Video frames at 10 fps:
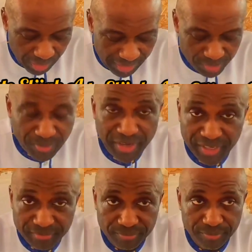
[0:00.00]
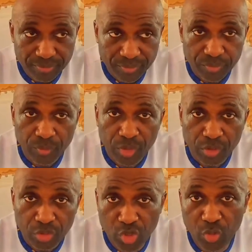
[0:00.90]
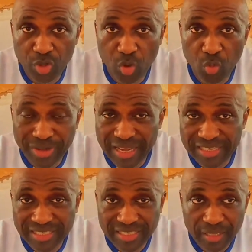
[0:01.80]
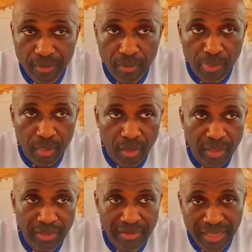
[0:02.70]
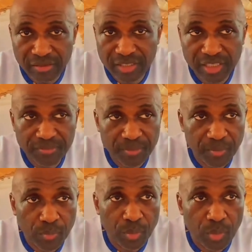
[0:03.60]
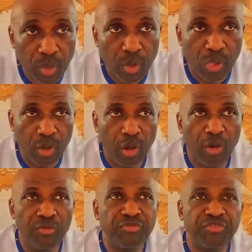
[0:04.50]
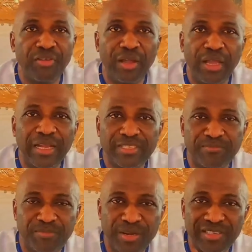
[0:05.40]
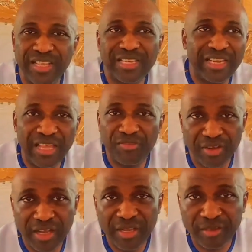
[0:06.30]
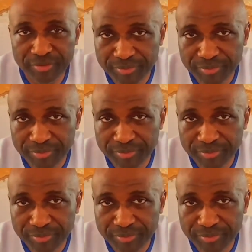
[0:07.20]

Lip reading: let's pray so we don't witness a death of ex-president in Africa,